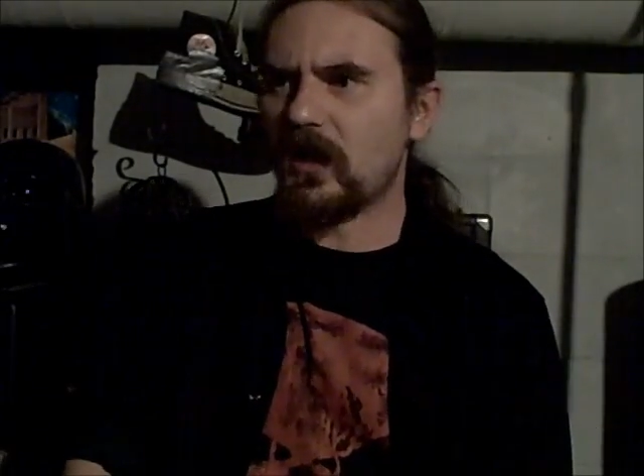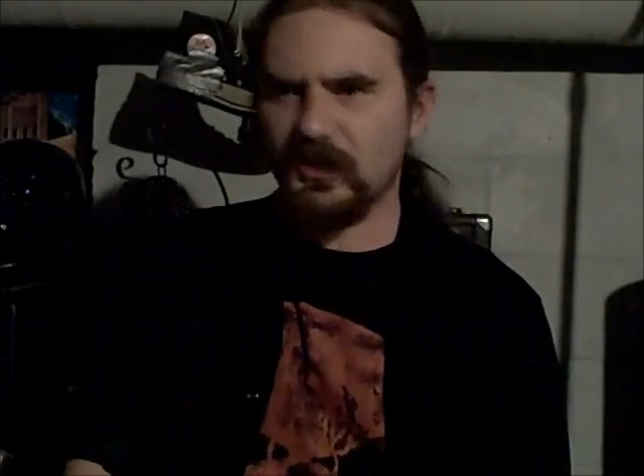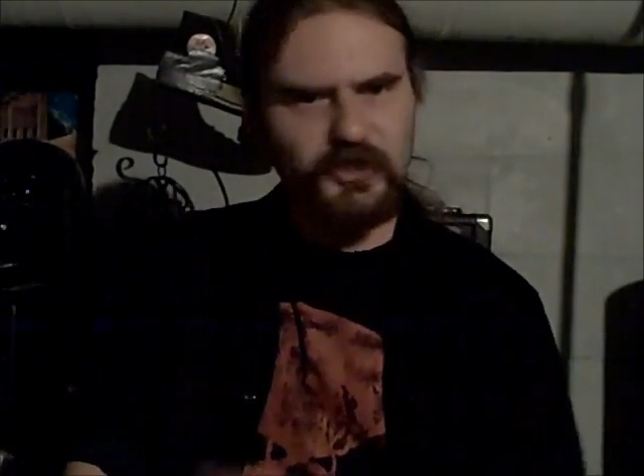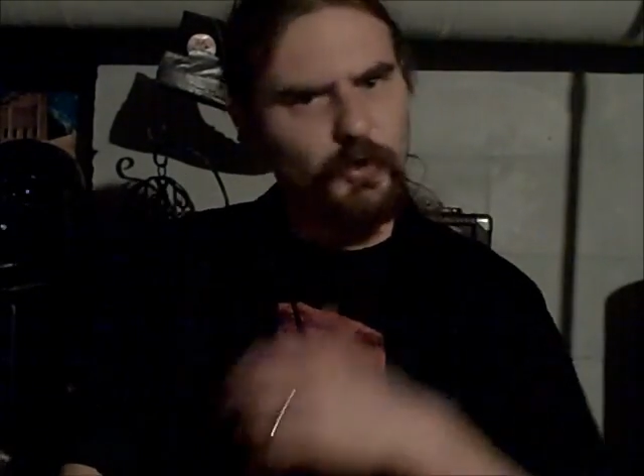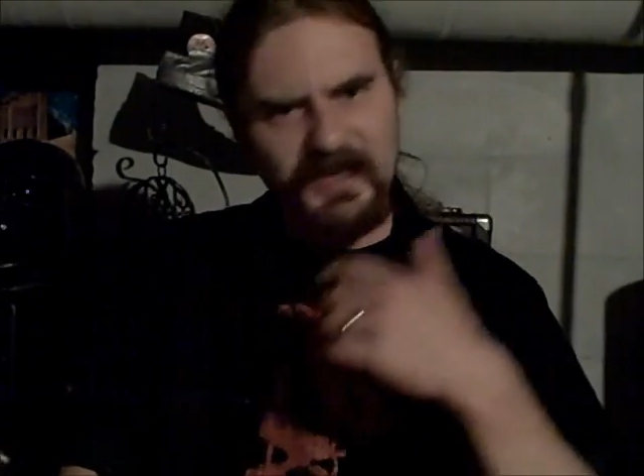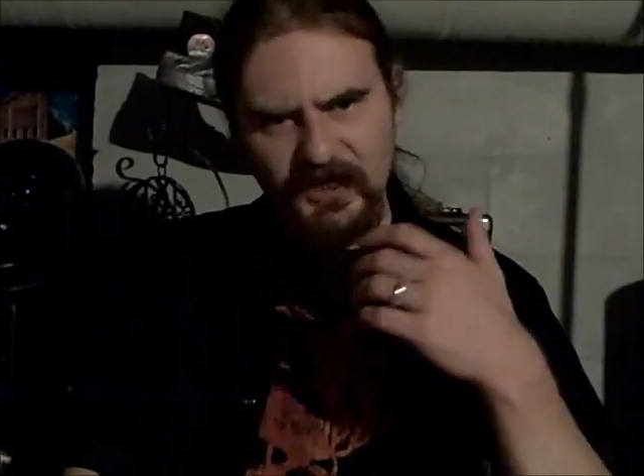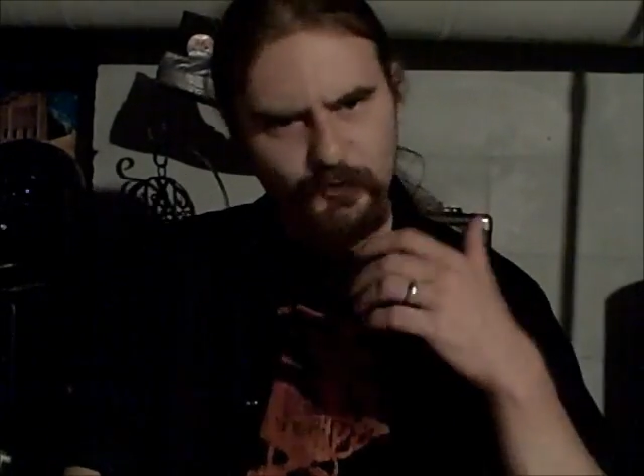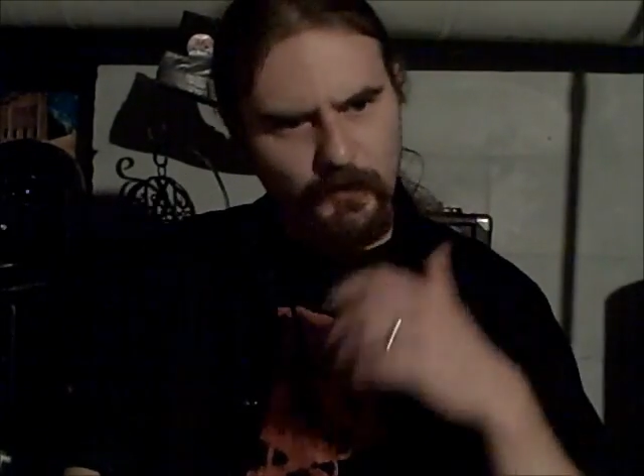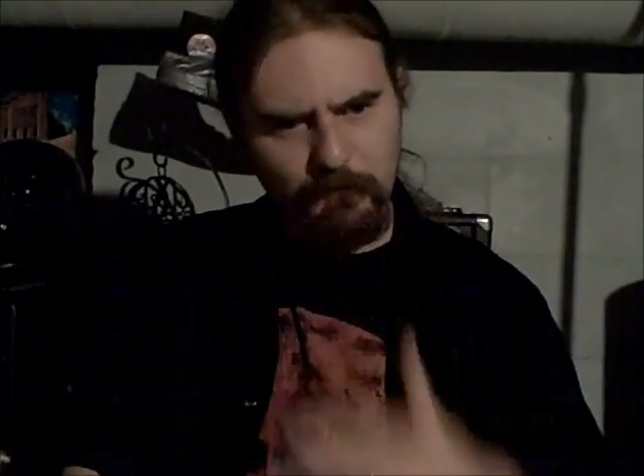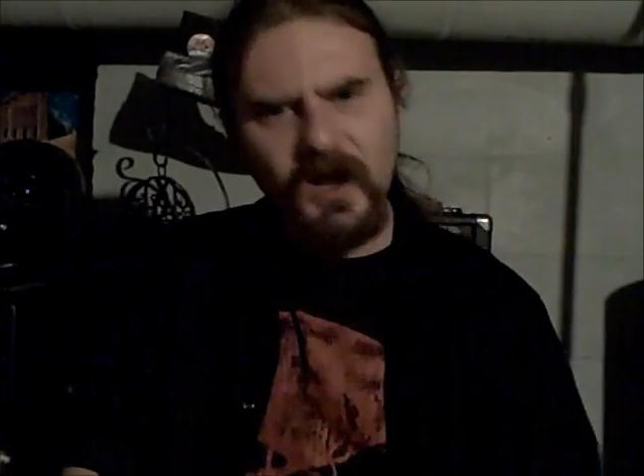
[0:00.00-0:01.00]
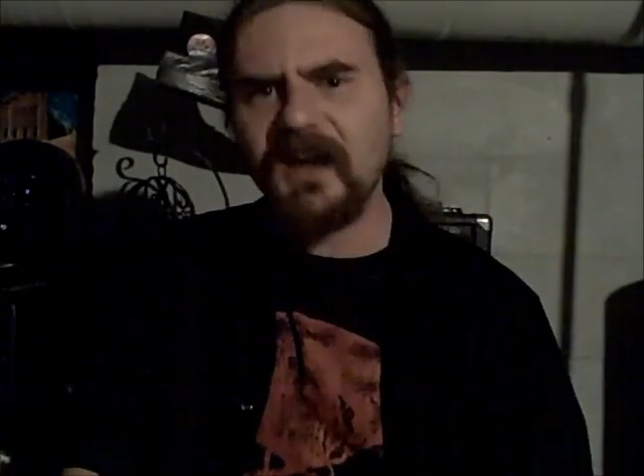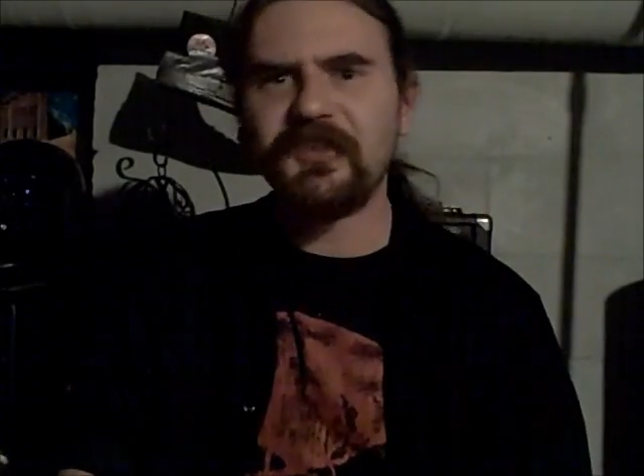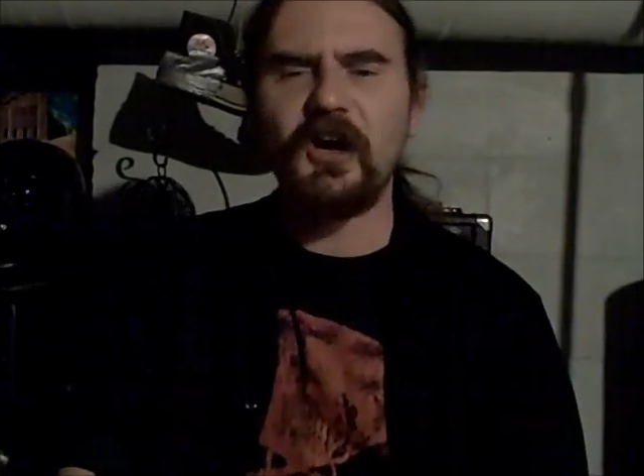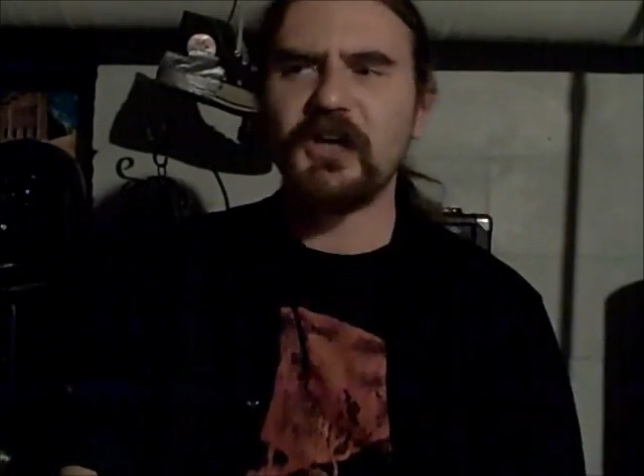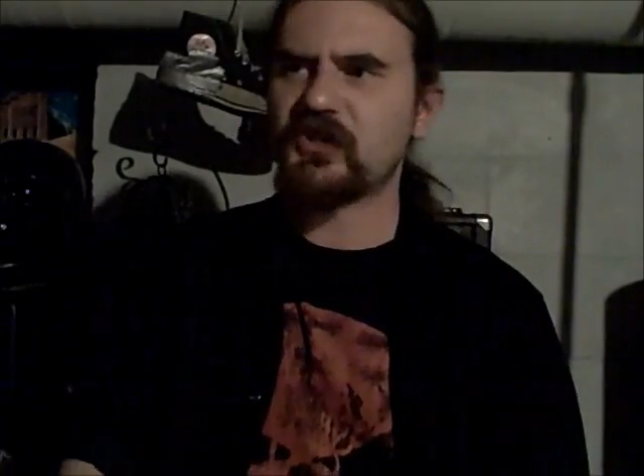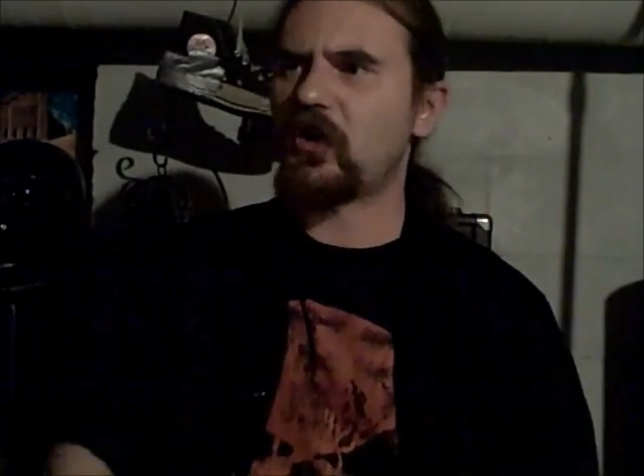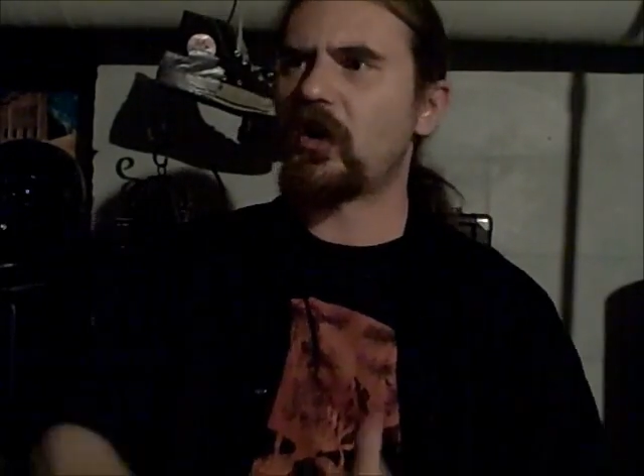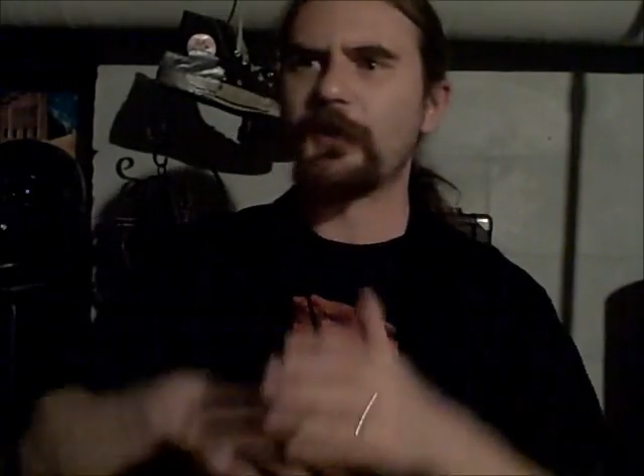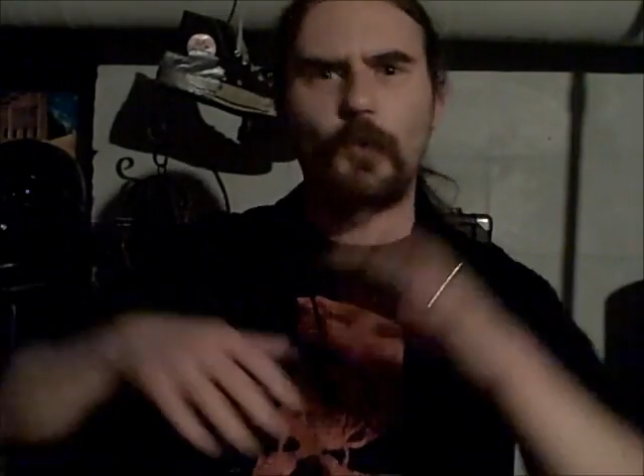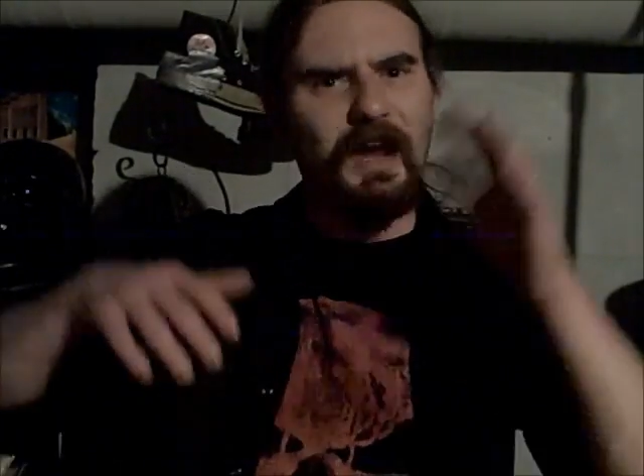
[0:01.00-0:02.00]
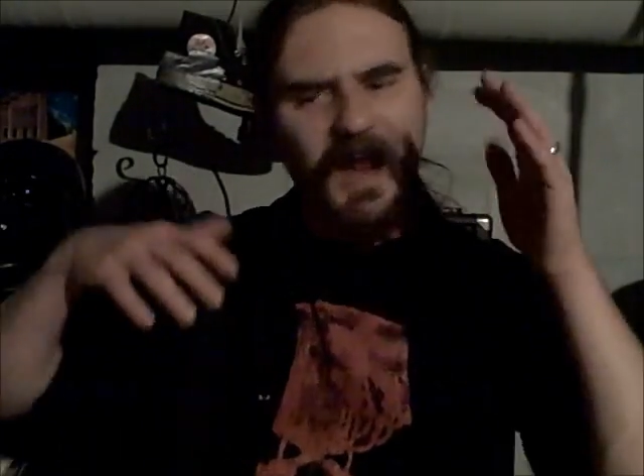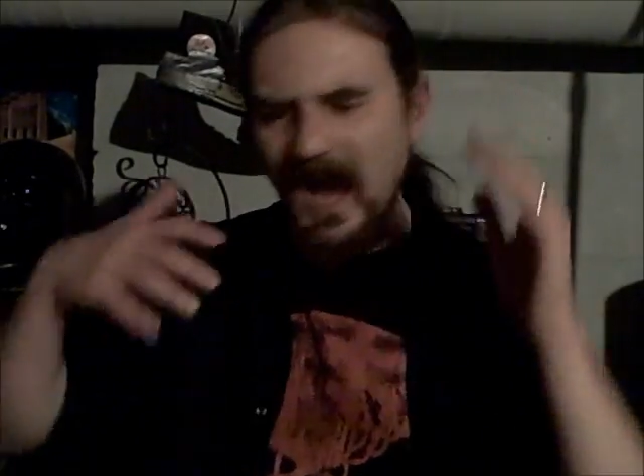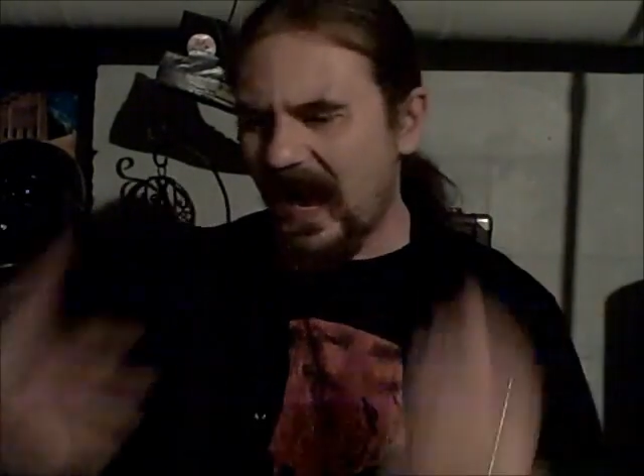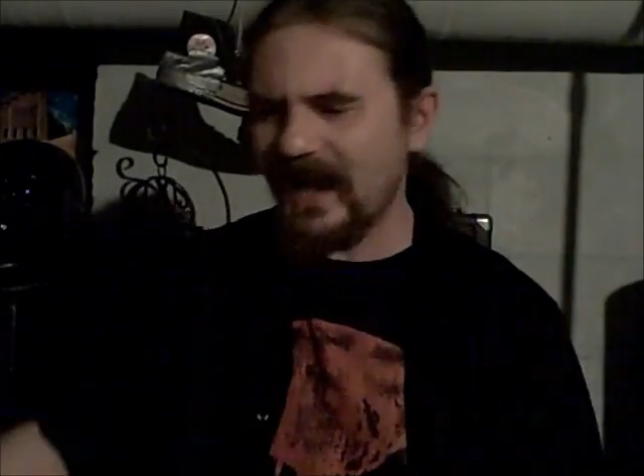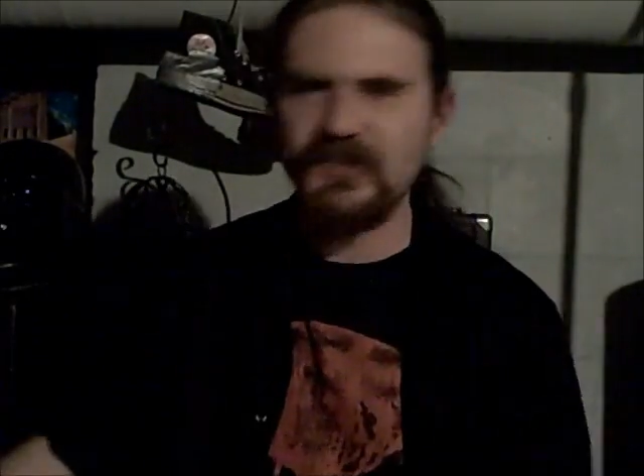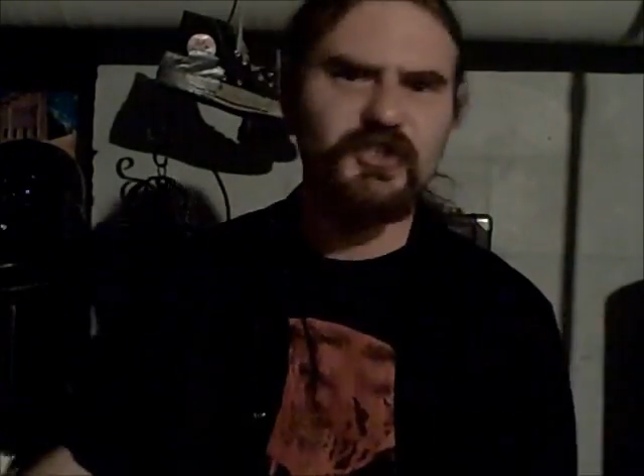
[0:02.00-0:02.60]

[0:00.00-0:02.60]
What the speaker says: So he asked what my thoughts are and why I,